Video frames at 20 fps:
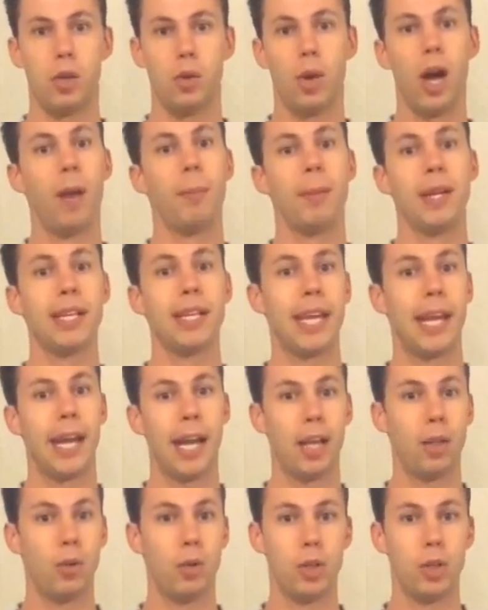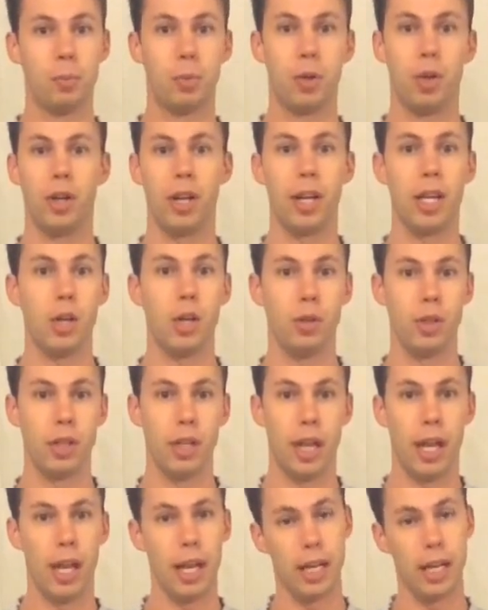you how many calories per day you need
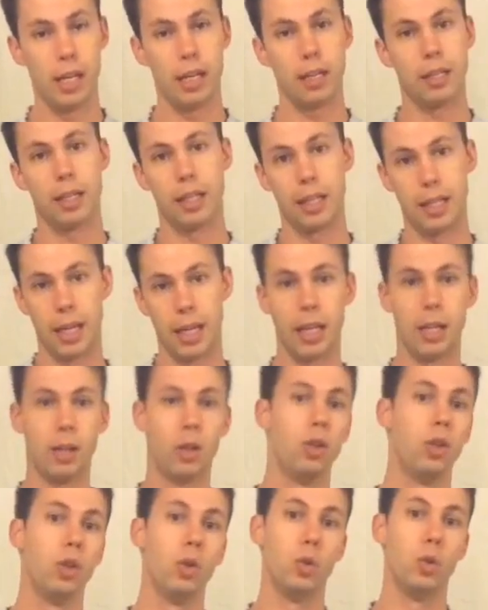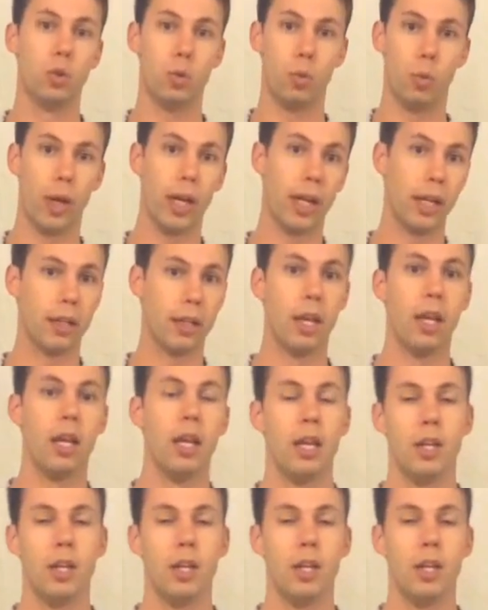to eat to gain or lose weight.